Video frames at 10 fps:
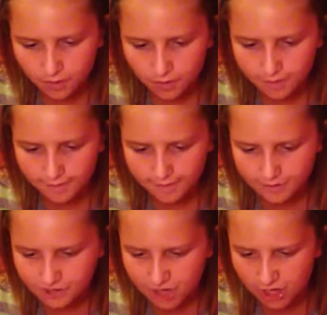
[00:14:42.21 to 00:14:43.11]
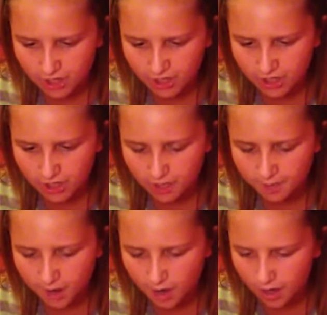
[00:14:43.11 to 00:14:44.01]
the charity
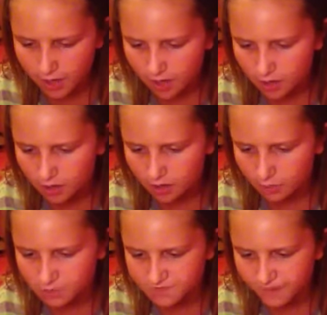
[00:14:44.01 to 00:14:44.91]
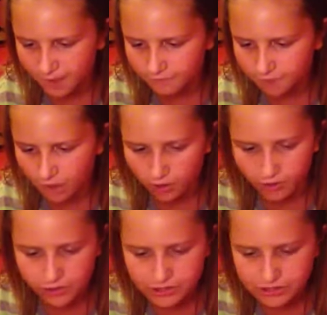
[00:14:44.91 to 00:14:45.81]
pot was
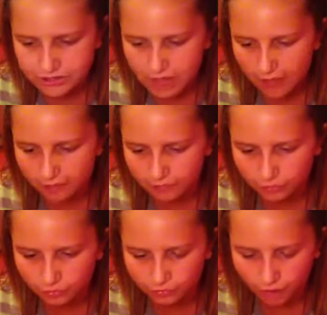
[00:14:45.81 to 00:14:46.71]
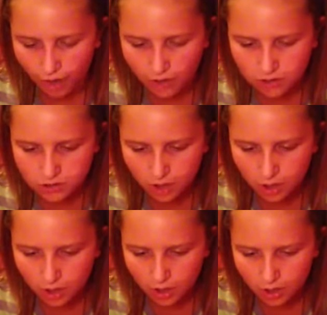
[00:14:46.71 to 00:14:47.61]
$5, and the
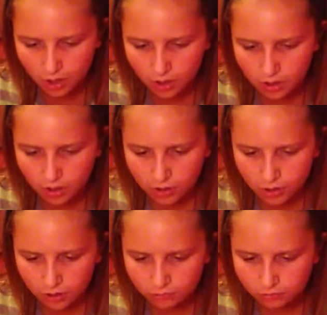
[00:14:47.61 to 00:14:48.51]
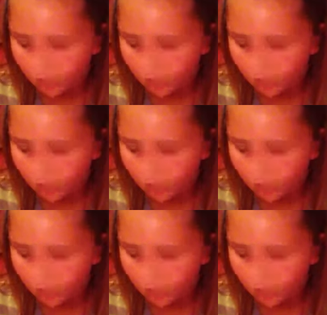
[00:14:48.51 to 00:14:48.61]
Rockstar, the